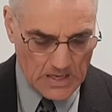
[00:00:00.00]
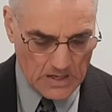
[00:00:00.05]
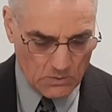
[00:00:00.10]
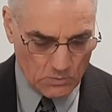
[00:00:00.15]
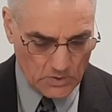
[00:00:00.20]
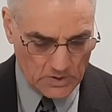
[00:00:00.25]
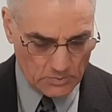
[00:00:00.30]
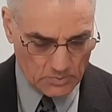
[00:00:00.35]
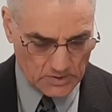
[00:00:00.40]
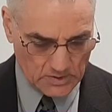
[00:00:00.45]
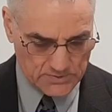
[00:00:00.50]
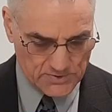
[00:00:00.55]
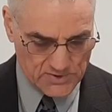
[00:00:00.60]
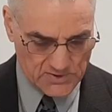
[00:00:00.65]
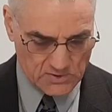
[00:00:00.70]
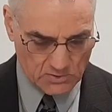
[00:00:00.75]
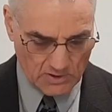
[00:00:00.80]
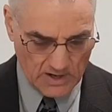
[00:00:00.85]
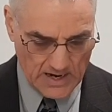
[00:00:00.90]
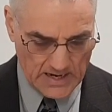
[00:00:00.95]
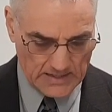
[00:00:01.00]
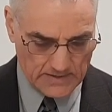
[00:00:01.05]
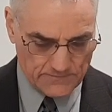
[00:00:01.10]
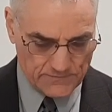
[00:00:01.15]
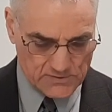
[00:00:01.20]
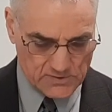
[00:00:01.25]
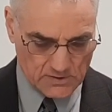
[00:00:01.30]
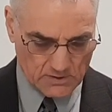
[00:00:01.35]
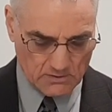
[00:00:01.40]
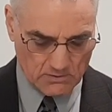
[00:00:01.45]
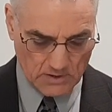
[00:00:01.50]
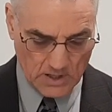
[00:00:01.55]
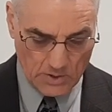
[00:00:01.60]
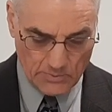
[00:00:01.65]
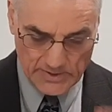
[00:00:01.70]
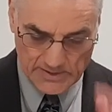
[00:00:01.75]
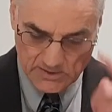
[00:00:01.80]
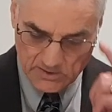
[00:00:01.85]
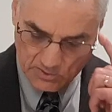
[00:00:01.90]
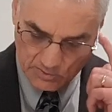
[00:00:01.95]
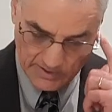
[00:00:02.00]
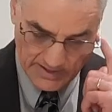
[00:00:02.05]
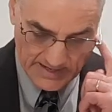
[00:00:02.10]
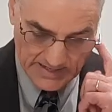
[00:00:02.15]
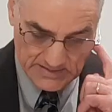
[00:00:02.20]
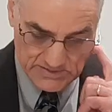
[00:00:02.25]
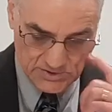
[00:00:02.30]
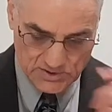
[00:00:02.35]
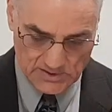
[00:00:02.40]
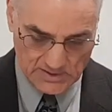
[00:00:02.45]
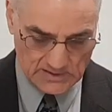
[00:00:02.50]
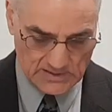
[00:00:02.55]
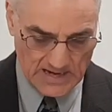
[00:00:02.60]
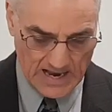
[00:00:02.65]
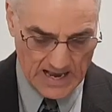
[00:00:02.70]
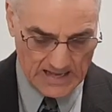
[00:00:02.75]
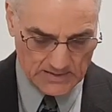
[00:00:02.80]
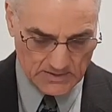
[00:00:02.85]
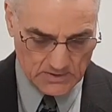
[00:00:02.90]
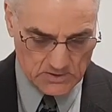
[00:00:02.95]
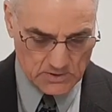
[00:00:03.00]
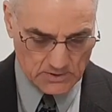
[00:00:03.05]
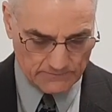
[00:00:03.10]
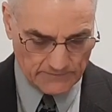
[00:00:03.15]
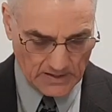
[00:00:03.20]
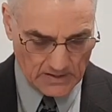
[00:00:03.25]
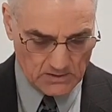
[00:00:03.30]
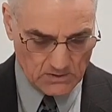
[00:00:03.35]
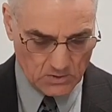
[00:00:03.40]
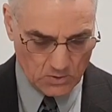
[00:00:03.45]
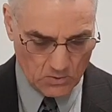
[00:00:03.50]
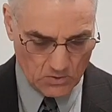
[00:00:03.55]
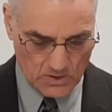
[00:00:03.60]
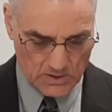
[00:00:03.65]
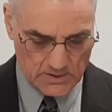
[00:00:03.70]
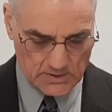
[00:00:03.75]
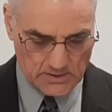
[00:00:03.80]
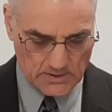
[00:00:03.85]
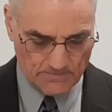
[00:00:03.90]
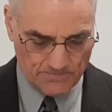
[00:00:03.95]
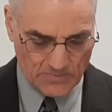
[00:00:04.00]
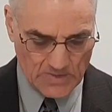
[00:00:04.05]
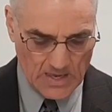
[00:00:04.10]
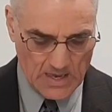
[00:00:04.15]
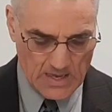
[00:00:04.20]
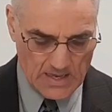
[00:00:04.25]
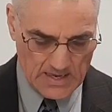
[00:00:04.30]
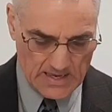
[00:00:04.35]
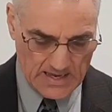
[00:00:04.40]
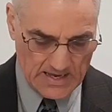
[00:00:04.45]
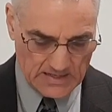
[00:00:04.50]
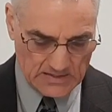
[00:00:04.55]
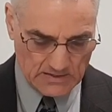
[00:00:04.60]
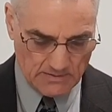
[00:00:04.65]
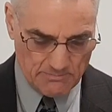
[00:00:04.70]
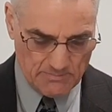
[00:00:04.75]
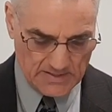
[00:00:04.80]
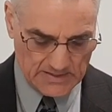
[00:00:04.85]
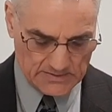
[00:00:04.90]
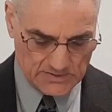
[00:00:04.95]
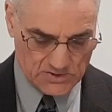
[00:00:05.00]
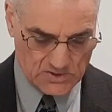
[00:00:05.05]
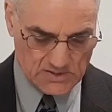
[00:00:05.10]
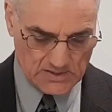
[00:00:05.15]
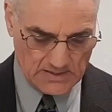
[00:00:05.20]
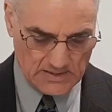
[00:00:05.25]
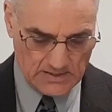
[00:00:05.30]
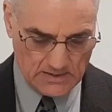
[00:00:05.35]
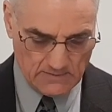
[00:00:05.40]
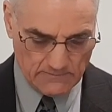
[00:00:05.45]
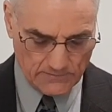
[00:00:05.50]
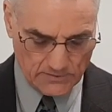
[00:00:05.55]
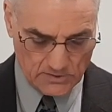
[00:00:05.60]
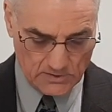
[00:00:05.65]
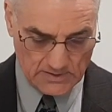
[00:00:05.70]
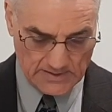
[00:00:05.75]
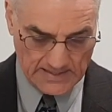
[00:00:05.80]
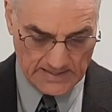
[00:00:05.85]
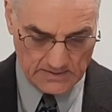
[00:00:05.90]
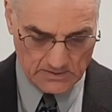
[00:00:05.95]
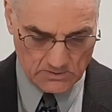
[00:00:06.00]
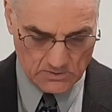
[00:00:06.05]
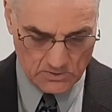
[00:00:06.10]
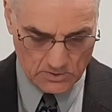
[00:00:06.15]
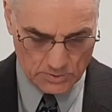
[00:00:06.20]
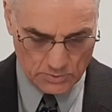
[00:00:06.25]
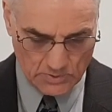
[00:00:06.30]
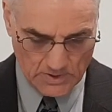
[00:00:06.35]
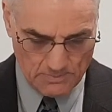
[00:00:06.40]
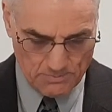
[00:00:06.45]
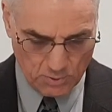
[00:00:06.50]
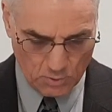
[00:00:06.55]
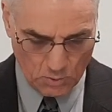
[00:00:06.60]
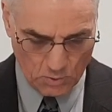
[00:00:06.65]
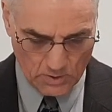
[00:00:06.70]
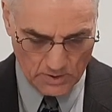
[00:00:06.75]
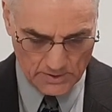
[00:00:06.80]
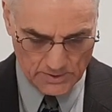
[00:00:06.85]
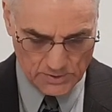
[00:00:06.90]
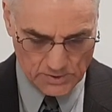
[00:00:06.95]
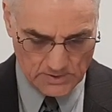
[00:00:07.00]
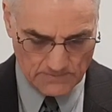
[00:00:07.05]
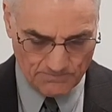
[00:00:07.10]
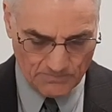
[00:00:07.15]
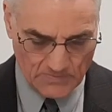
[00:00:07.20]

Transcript: We will strive to grow in grace and knowledge of our Lord, and amidst evil and good report,